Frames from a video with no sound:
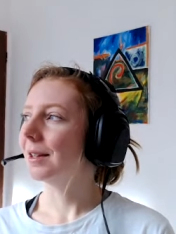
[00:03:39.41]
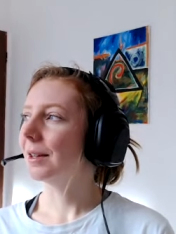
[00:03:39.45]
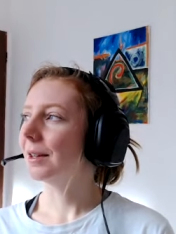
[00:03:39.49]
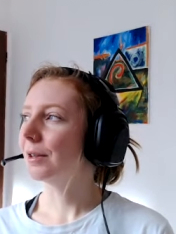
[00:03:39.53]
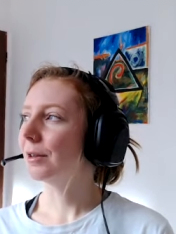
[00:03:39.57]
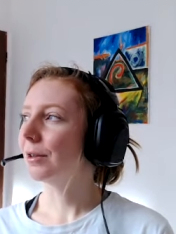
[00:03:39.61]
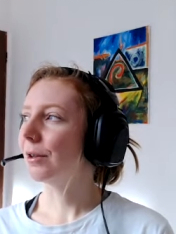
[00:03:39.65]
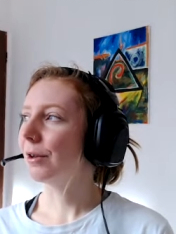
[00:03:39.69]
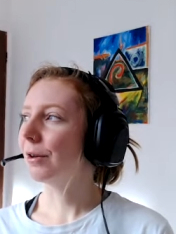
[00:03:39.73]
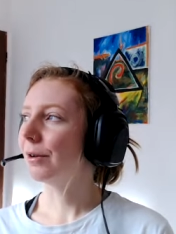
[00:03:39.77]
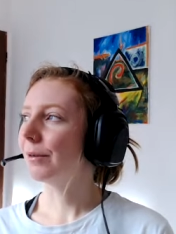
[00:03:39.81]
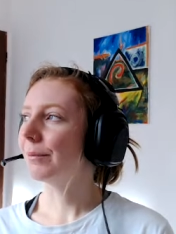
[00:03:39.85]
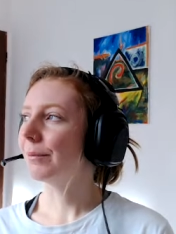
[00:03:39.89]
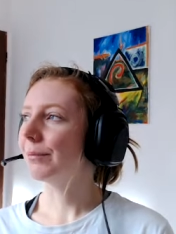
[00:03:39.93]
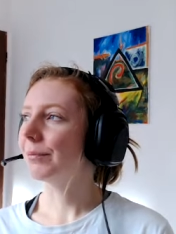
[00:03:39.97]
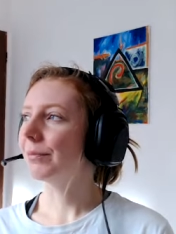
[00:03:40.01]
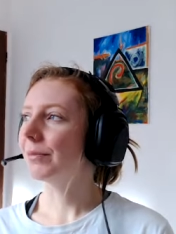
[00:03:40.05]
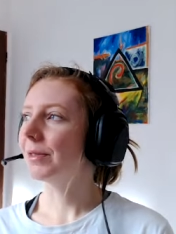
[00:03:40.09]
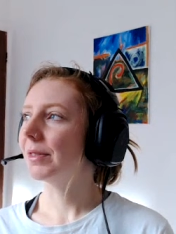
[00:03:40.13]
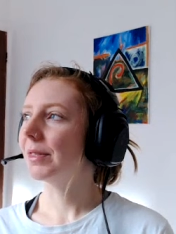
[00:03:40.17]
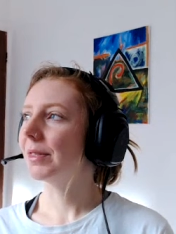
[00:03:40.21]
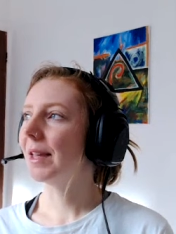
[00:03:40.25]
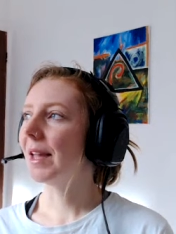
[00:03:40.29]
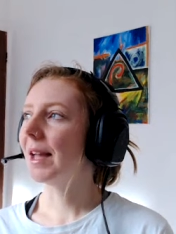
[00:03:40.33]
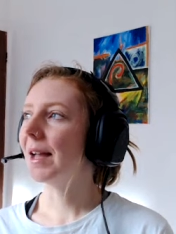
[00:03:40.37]
you know,
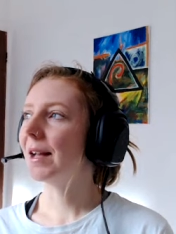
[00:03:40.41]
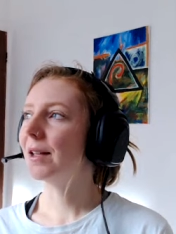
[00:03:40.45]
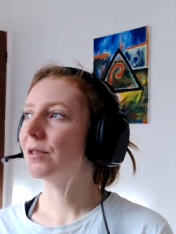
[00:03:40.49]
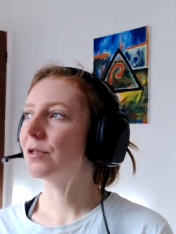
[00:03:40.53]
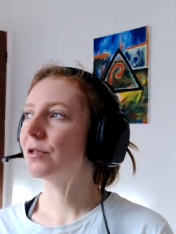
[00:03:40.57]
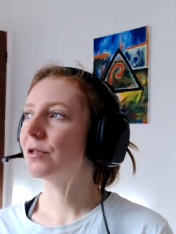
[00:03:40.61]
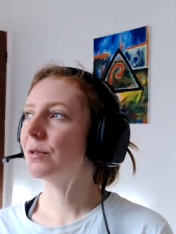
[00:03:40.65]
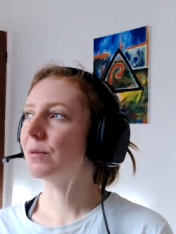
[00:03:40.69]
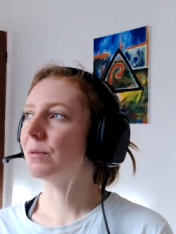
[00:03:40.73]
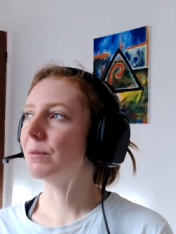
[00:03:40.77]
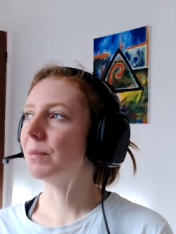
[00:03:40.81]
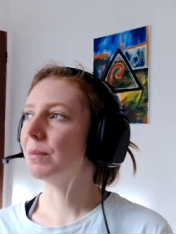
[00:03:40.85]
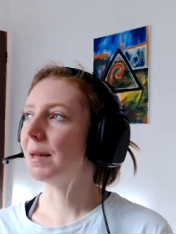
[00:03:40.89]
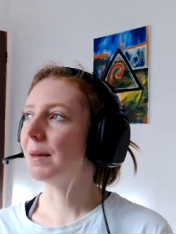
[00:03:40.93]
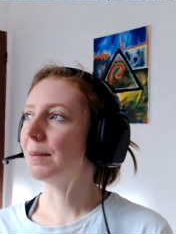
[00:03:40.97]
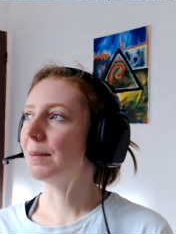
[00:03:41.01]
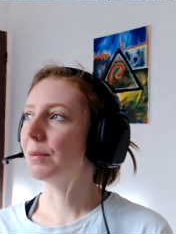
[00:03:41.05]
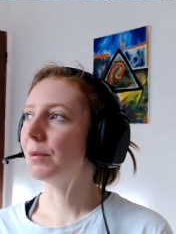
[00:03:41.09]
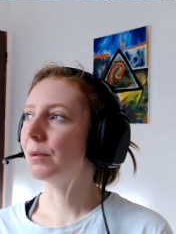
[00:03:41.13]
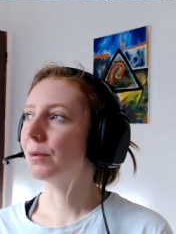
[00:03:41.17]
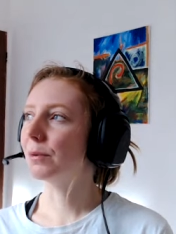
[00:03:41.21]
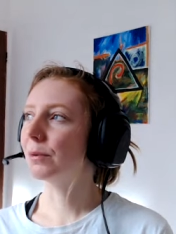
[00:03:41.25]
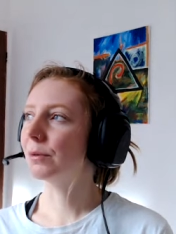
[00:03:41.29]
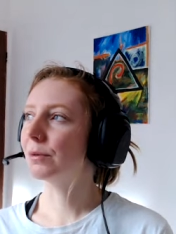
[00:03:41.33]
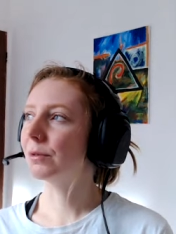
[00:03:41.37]
the ancient
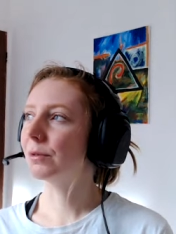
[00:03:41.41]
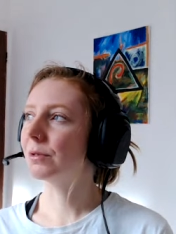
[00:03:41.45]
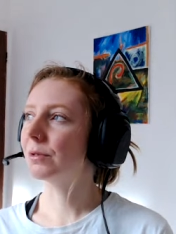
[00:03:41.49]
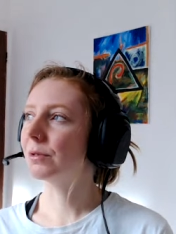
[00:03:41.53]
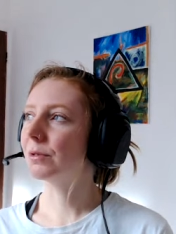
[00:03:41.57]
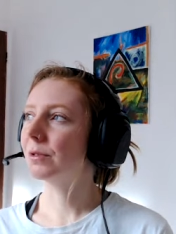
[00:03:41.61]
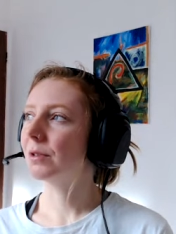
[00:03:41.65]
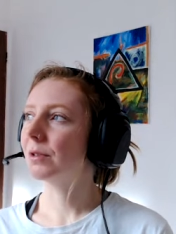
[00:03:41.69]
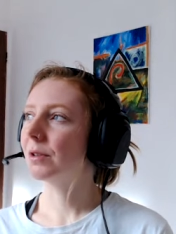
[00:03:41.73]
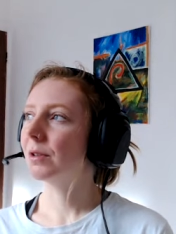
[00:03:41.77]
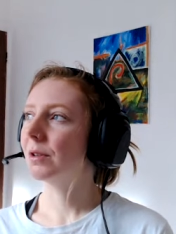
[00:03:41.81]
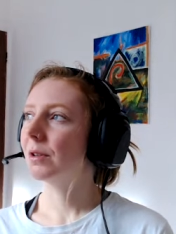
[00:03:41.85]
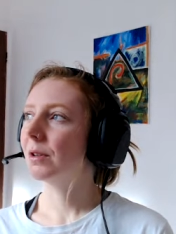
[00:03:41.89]
peoples,